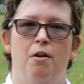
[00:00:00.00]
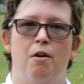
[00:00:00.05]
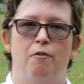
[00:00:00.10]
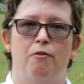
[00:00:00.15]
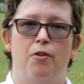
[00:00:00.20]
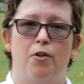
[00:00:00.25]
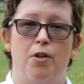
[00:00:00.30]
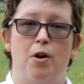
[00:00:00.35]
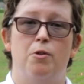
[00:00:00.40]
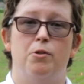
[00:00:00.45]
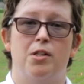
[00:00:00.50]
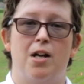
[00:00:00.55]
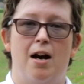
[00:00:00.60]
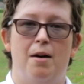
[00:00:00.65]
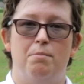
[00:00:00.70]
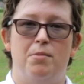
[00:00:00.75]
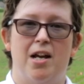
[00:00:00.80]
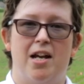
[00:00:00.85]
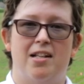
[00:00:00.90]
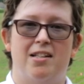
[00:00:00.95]
for those
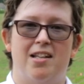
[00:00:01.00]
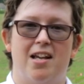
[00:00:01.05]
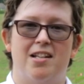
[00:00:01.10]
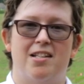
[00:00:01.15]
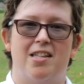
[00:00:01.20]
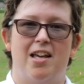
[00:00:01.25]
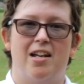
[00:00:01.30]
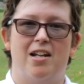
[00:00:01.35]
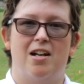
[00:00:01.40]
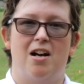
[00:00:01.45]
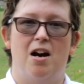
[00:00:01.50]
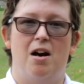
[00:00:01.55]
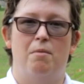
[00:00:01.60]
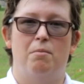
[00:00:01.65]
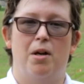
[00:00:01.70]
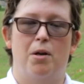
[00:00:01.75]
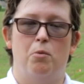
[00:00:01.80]
updates as they come.